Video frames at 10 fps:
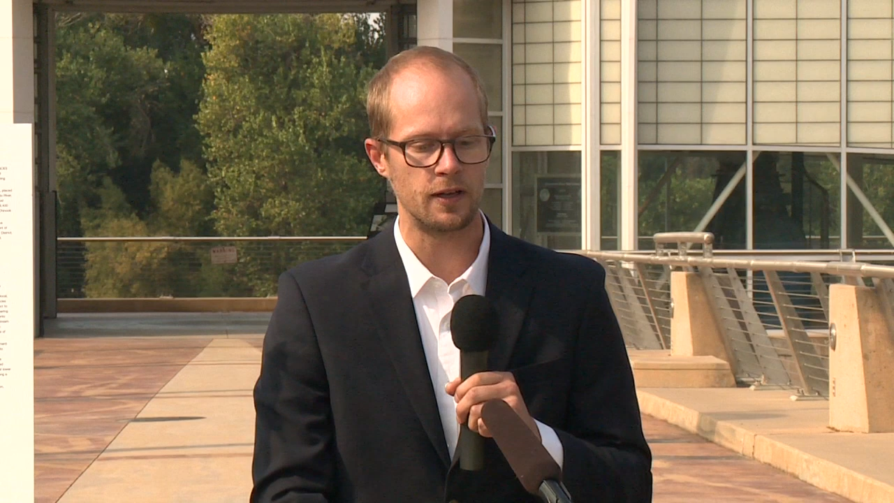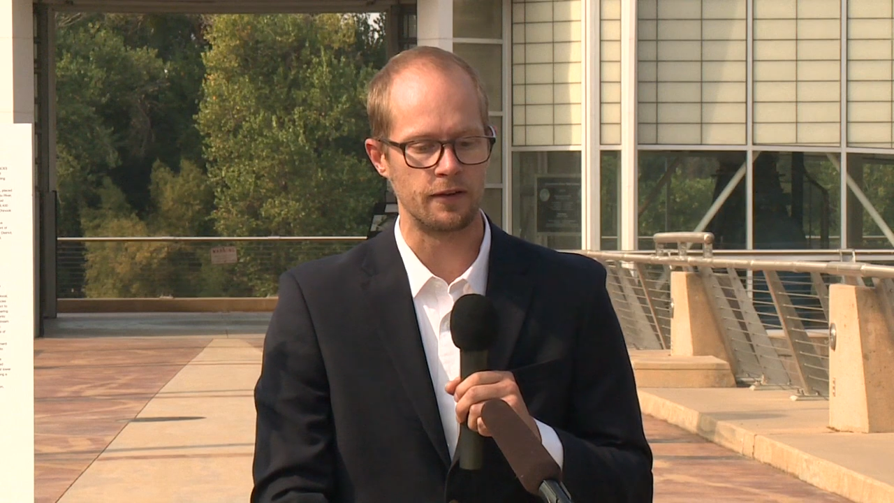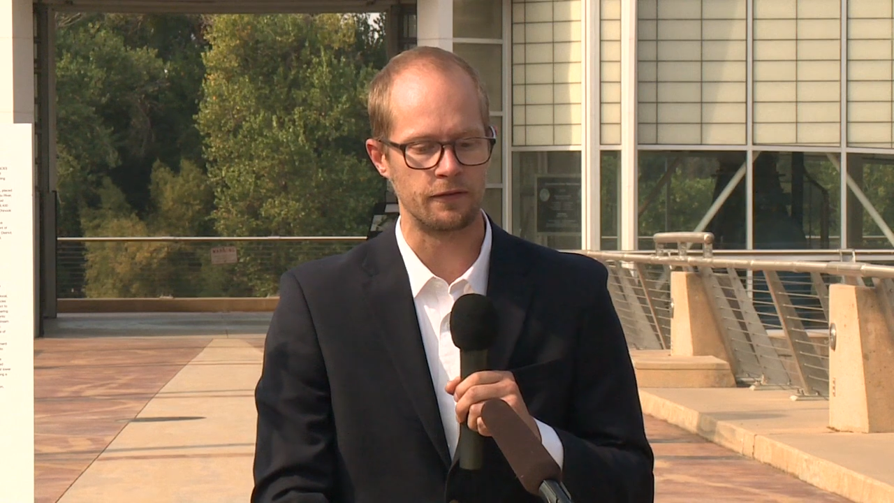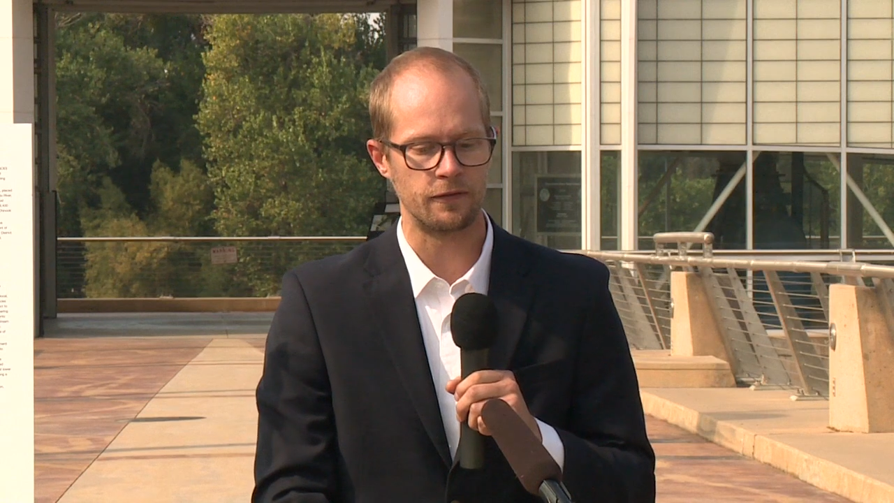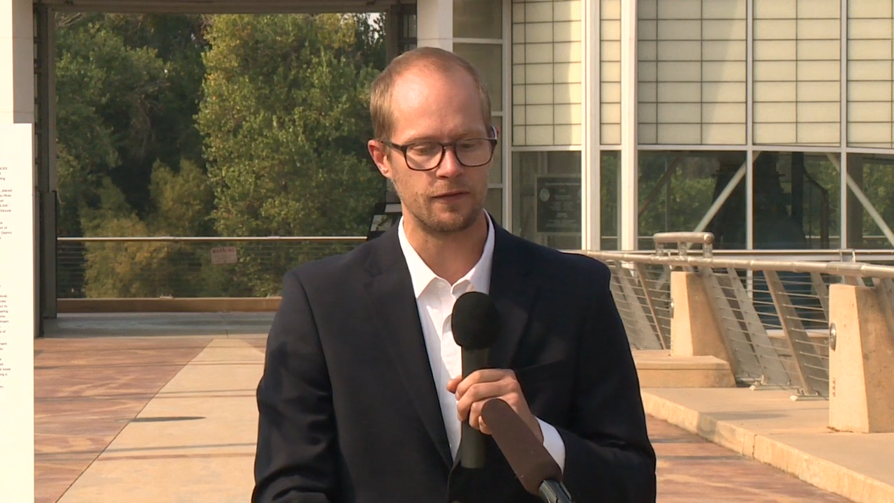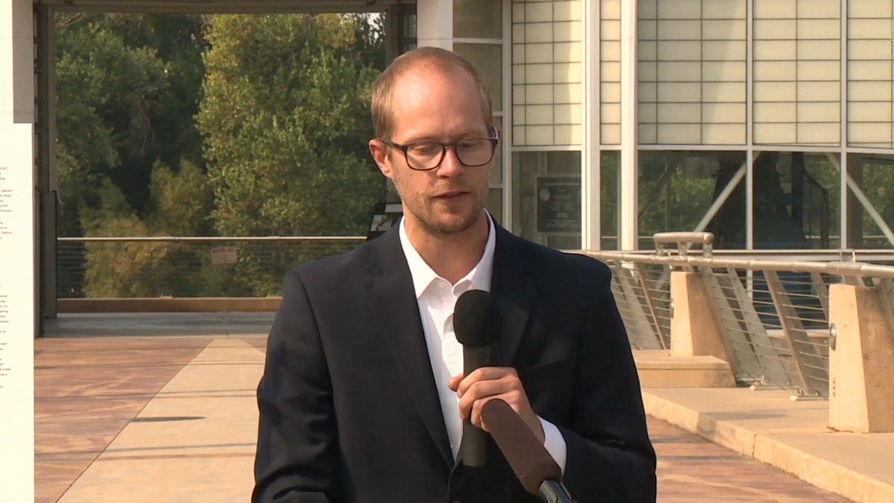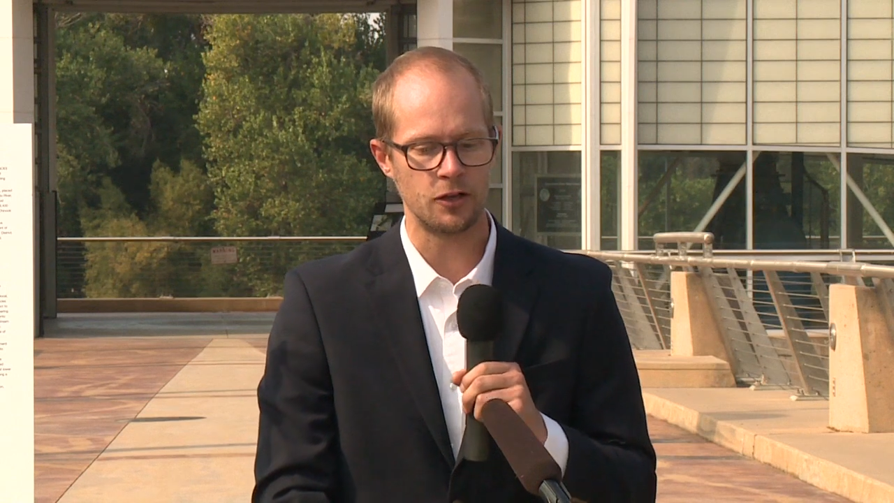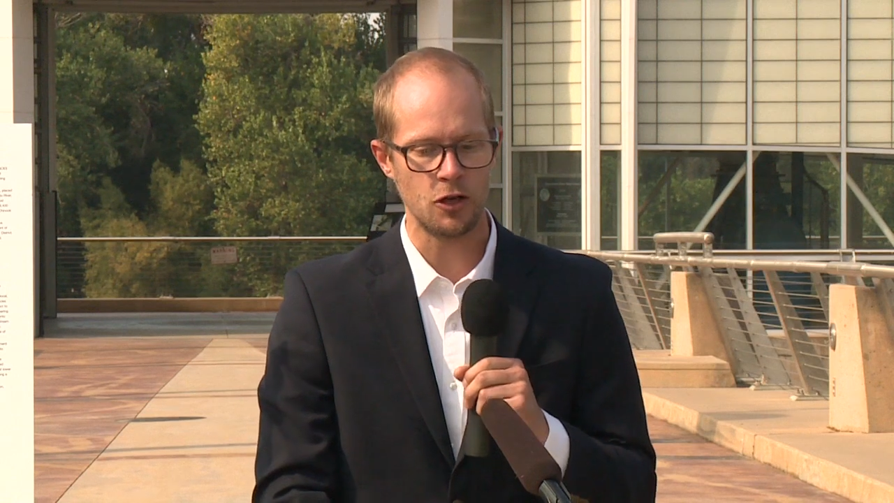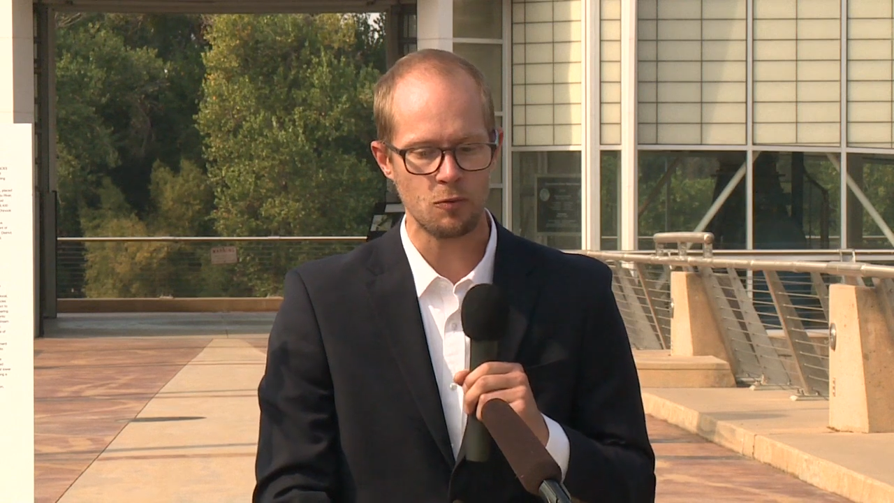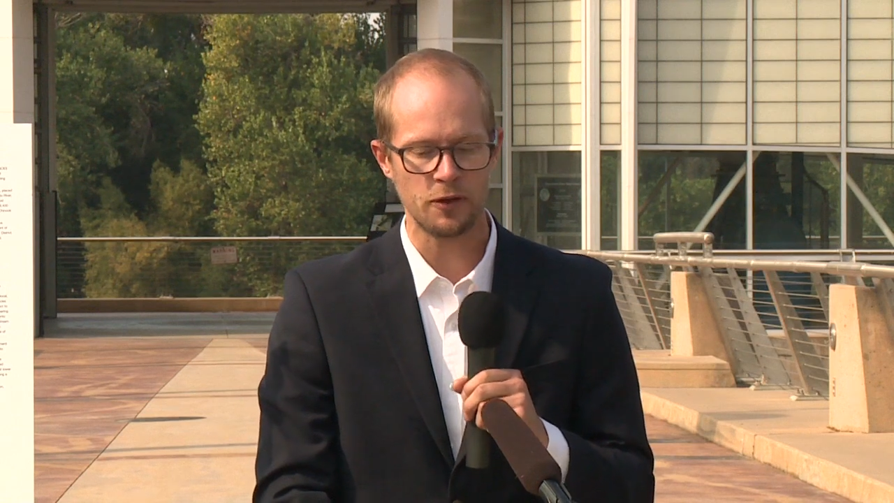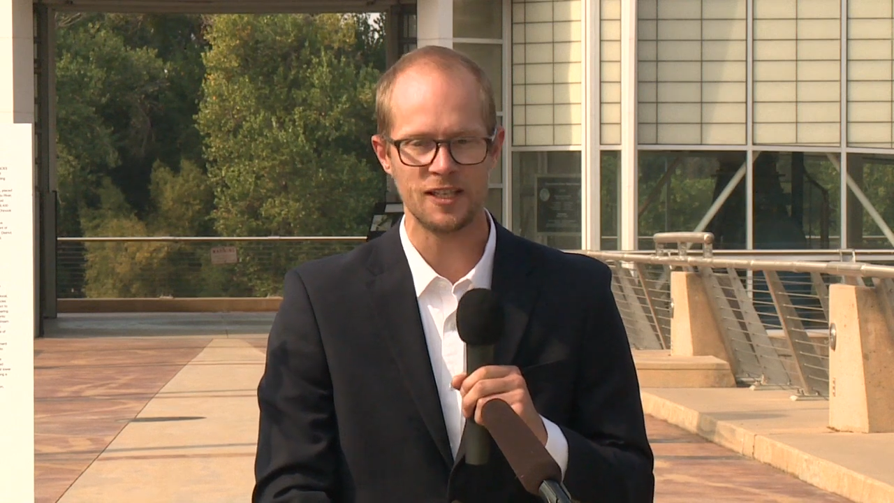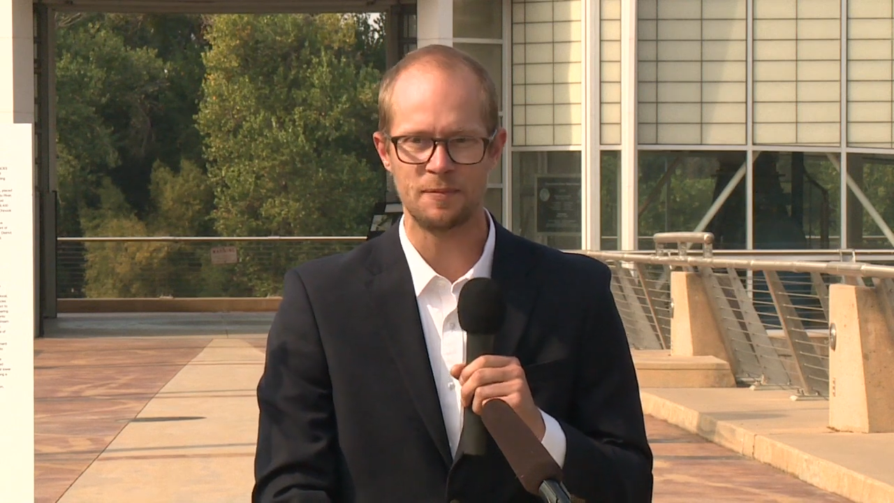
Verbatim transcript: of the good work that's